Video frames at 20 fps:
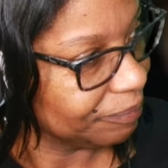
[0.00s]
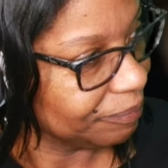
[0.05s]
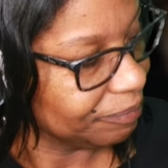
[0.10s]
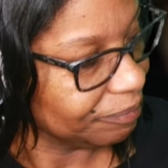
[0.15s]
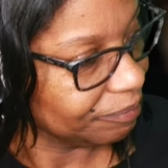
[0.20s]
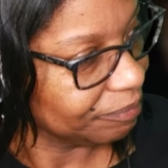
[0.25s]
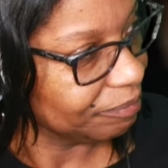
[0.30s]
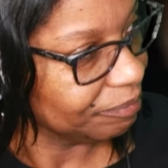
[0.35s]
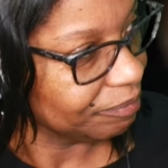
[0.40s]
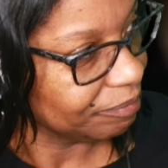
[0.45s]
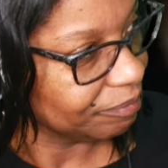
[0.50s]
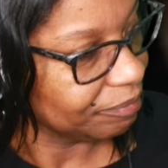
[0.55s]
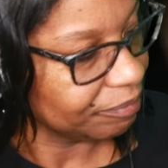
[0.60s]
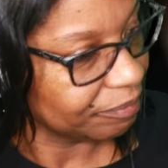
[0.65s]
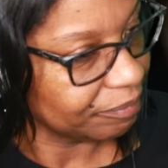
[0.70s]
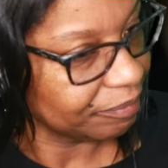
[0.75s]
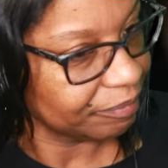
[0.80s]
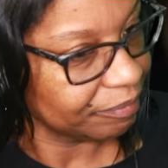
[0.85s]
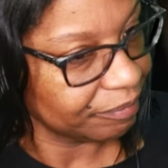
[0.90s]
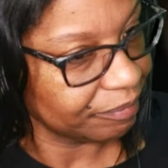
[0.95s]

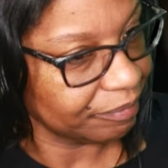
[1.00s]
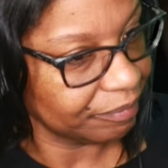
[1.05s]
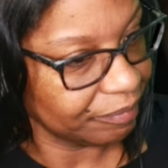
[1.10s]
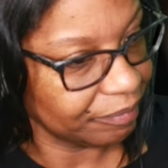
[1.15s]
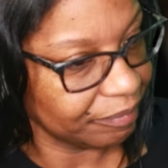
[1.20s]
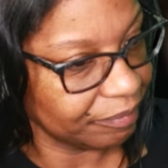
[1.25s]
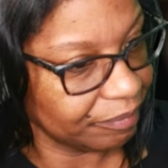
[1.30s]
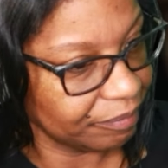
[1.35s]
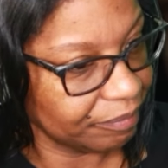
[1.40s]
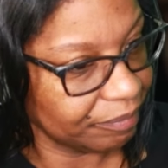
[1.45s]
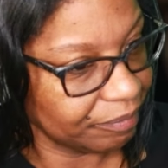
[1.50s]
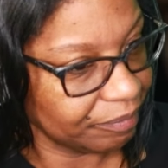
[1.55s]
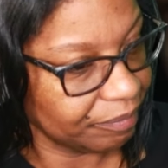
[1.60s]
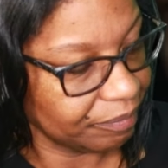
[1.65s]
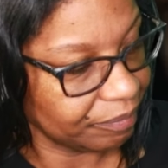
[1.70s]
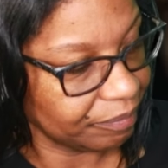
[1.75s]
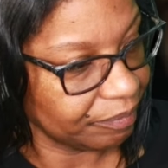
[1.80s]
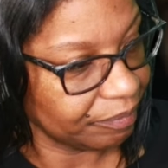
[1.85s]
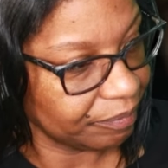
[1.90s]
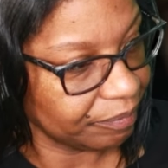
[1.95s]

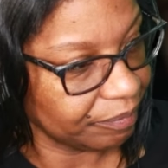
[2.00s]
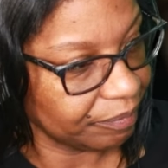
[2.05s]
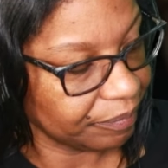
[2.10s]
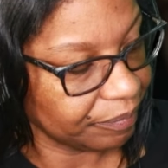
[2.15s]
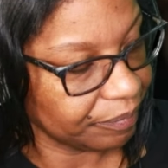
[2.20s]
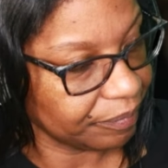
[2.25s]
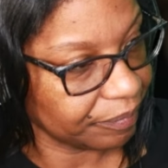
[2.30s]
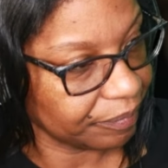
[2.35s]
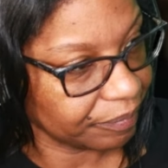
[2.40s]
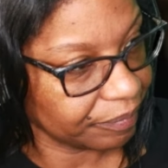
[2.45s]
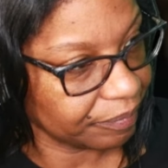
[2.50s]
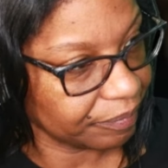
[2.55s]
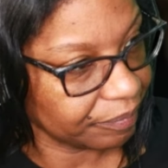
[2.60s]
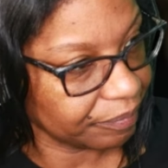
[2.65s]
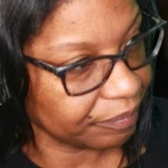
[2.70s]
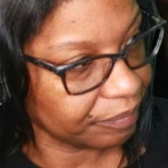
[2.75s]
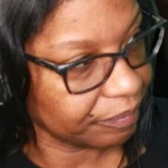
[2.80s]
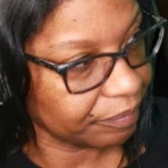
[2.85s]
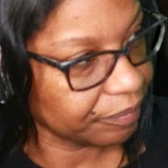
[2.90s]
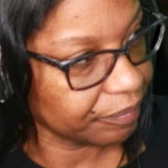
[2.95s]

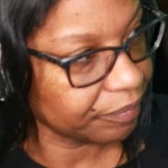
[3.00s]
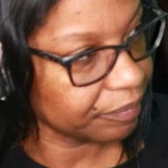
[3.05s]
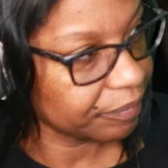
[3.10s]
[no speech]